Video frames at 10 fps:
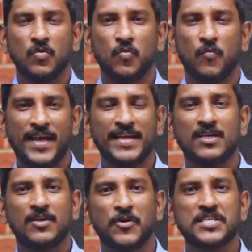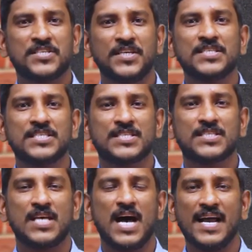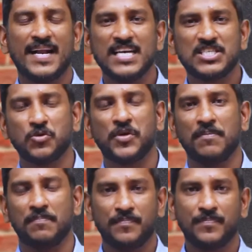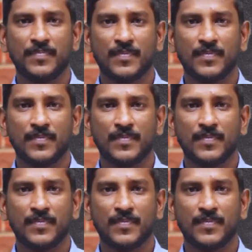When questions are asked to him,